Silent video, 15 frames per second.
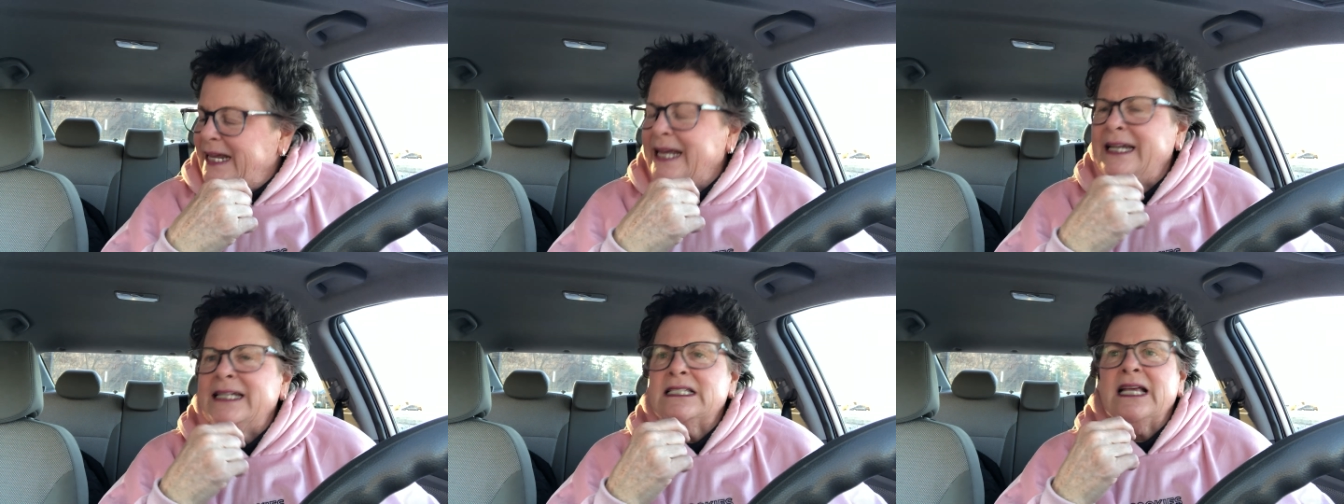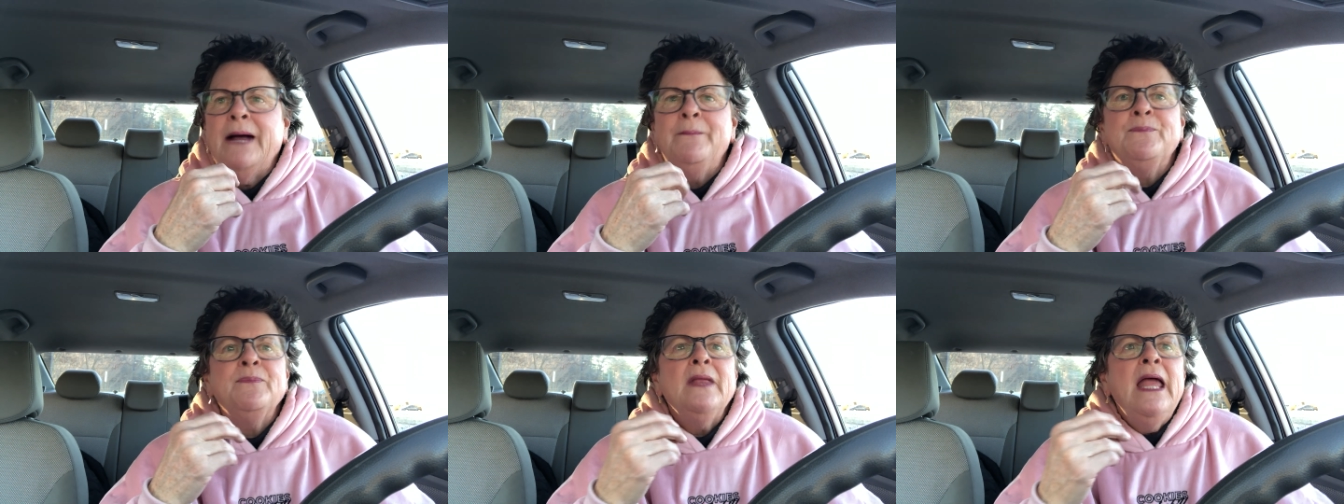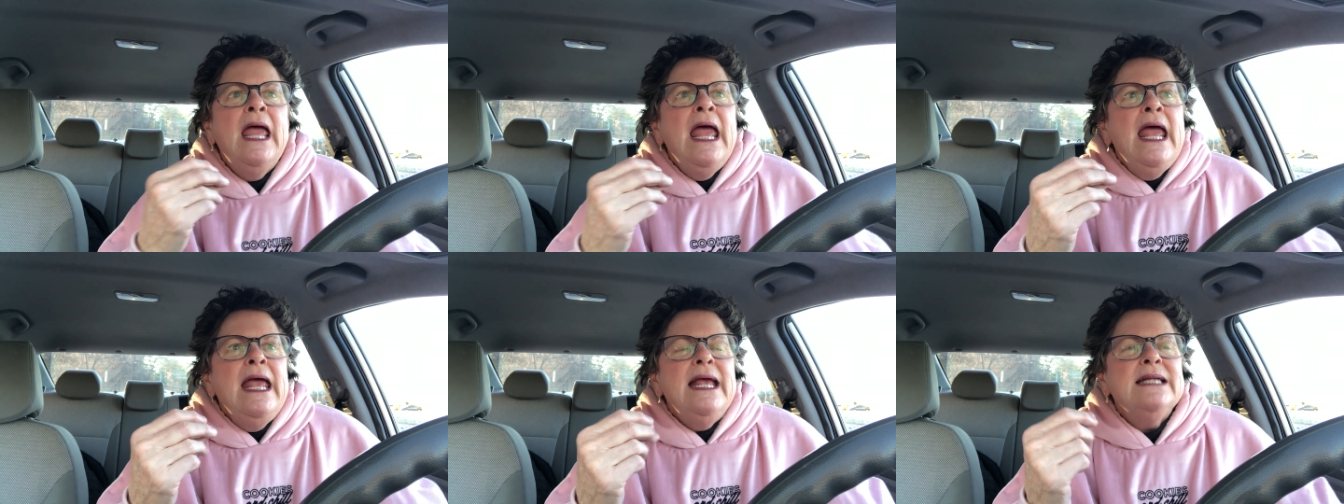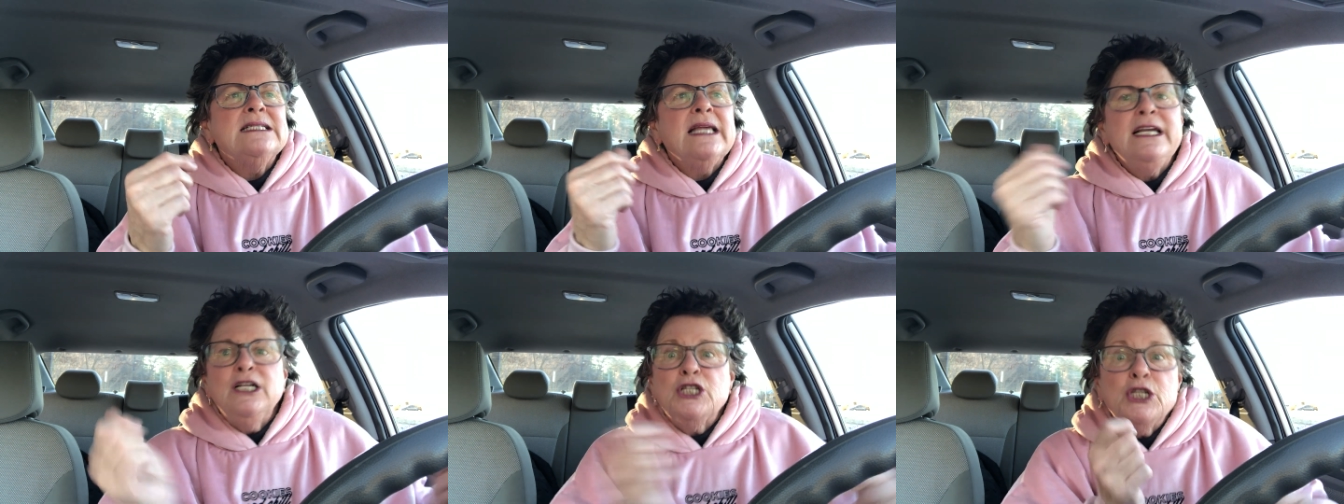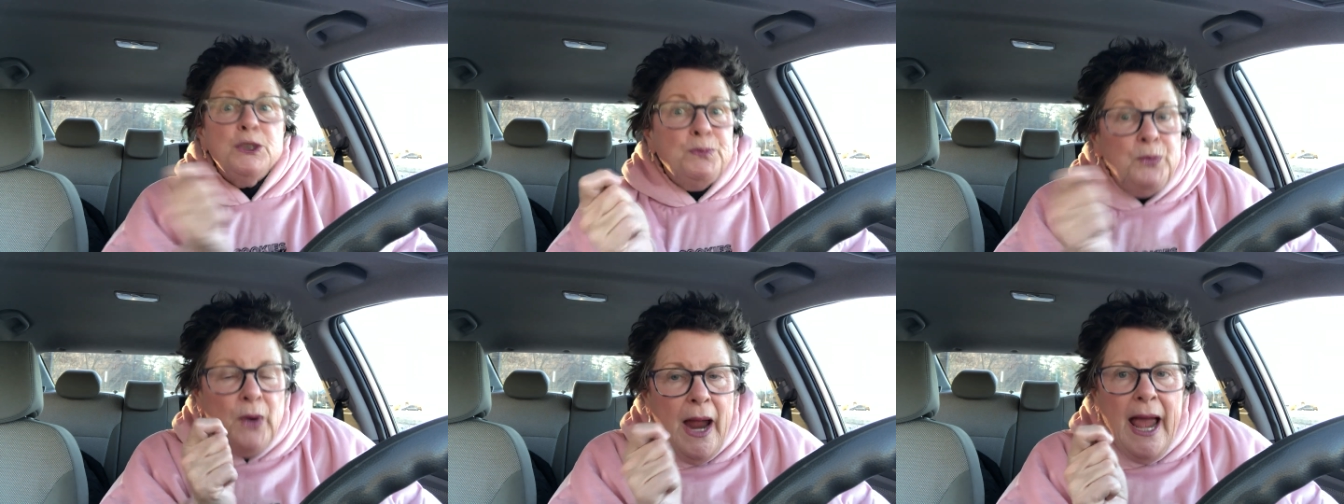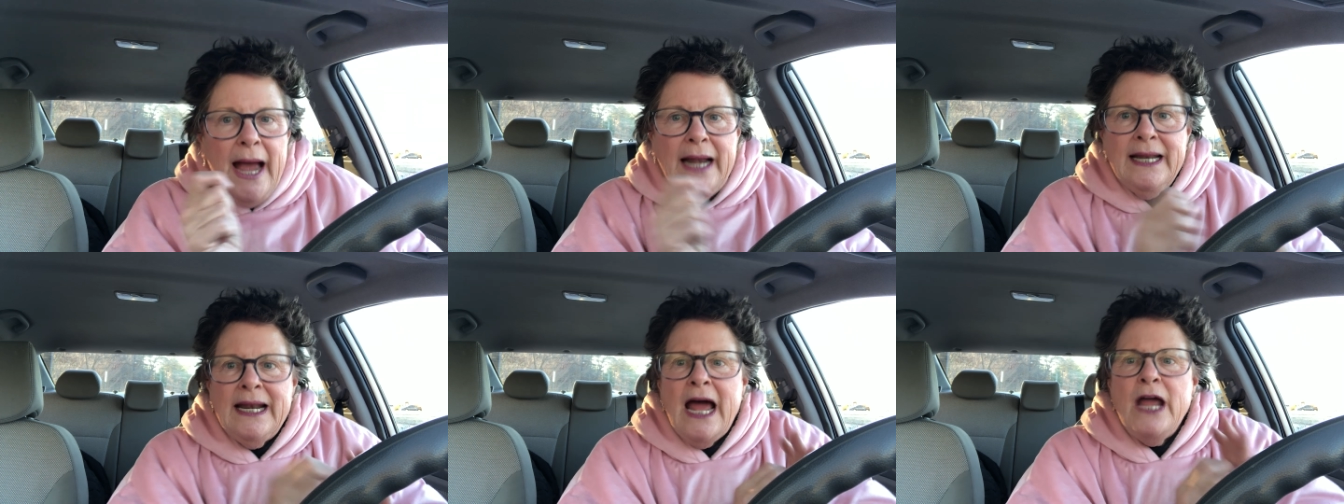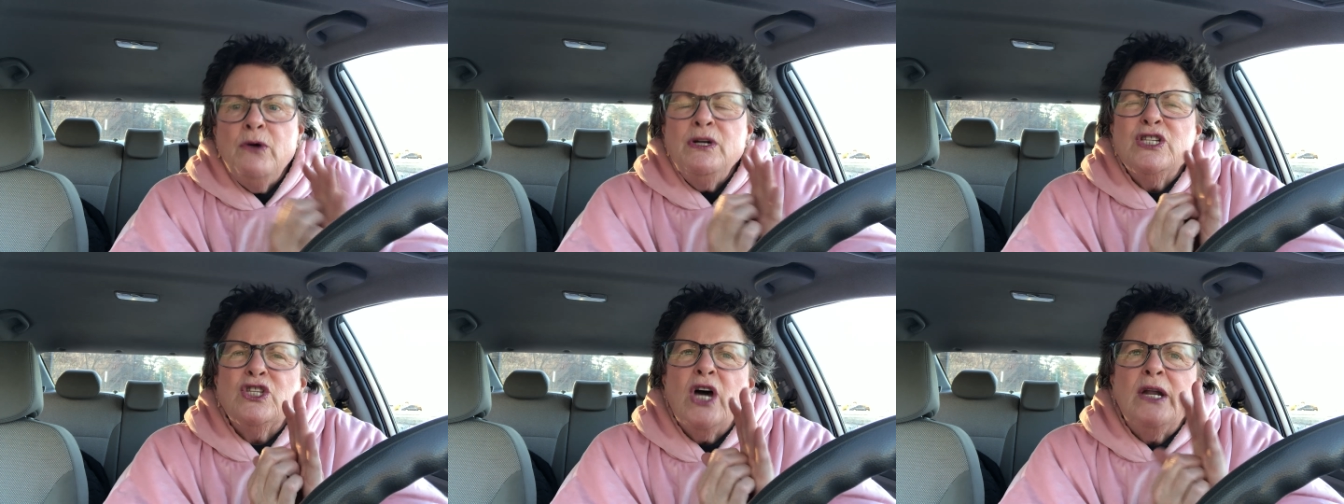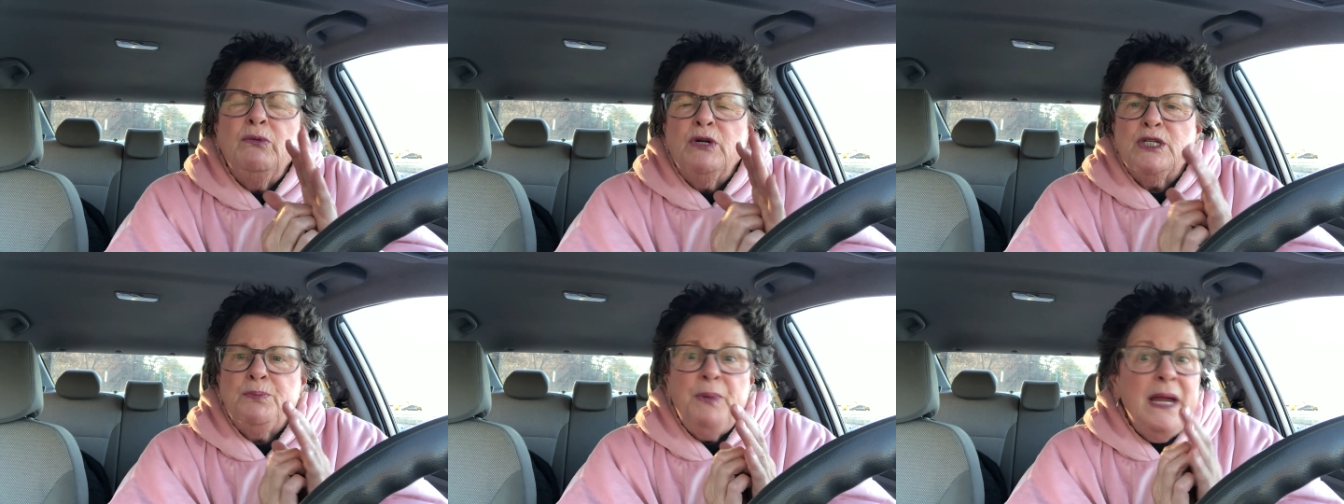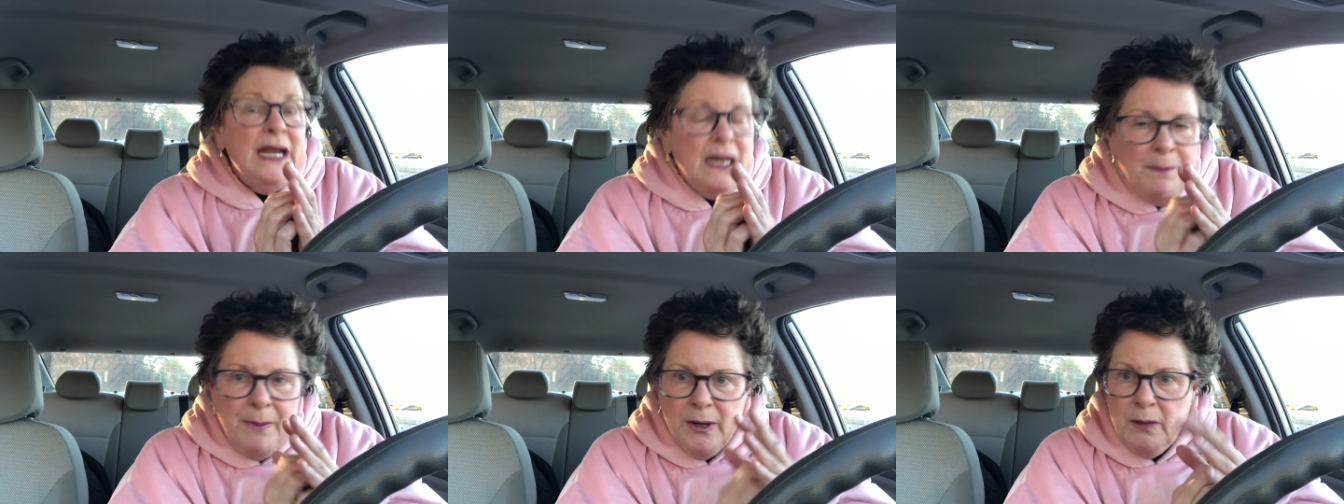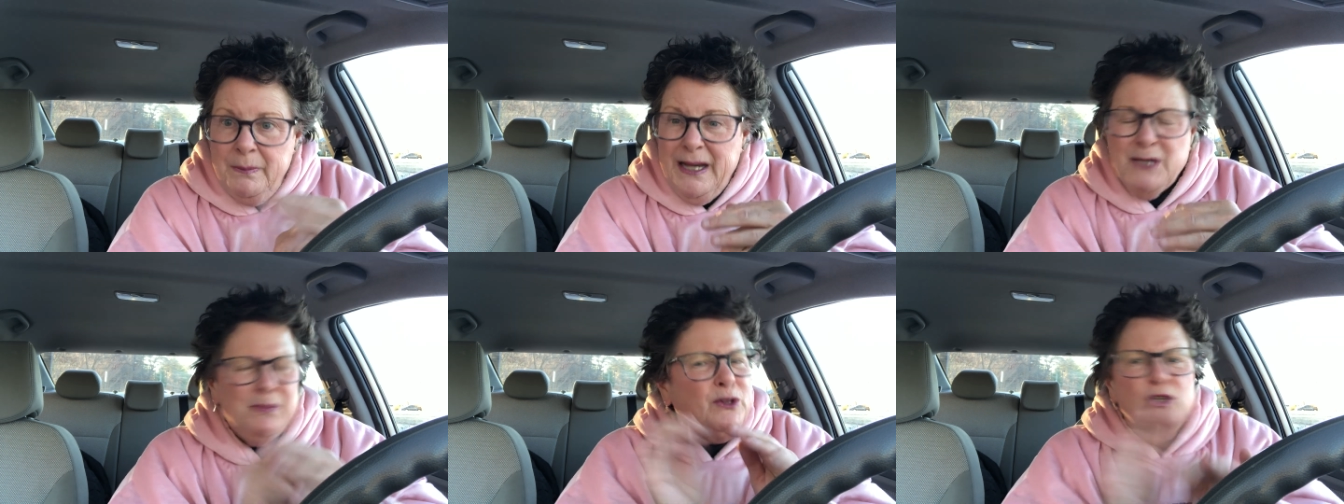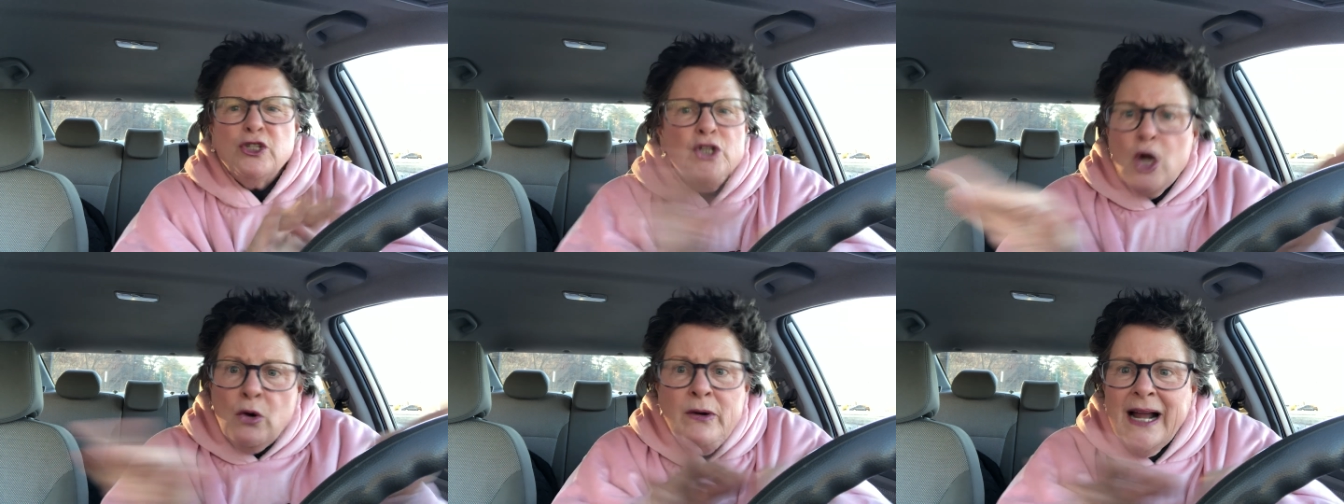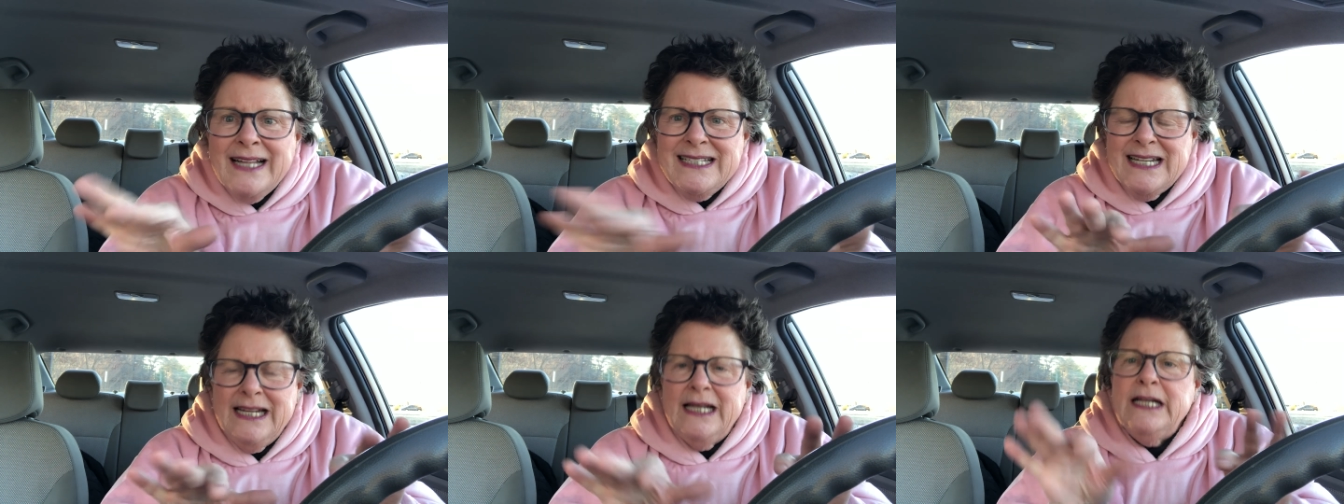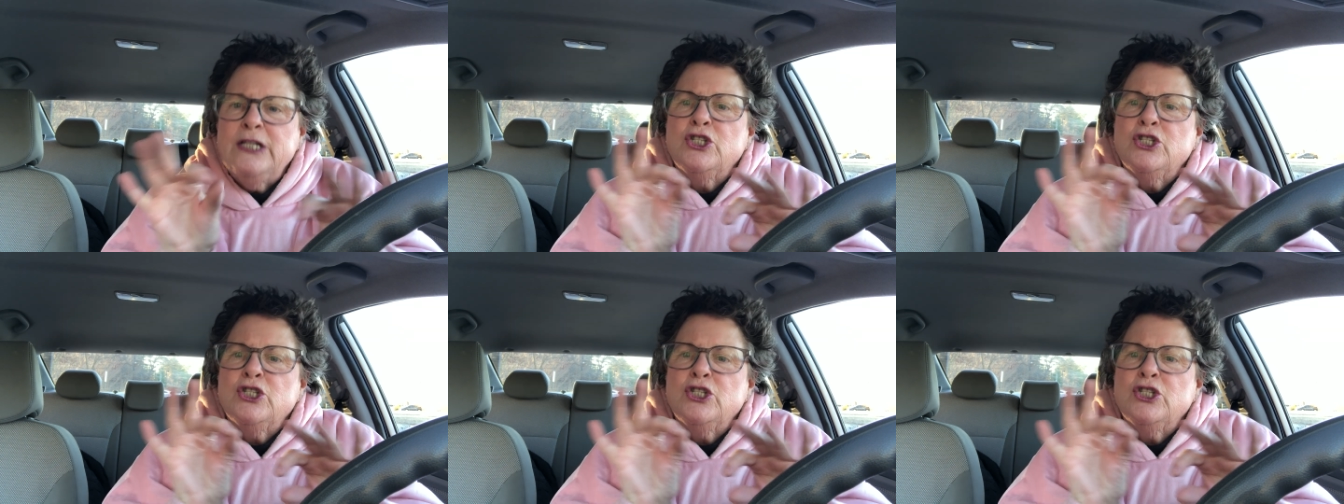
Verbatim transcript: and it's like a spread, and I always thought it was peanut butter based, but there's no nuts in it.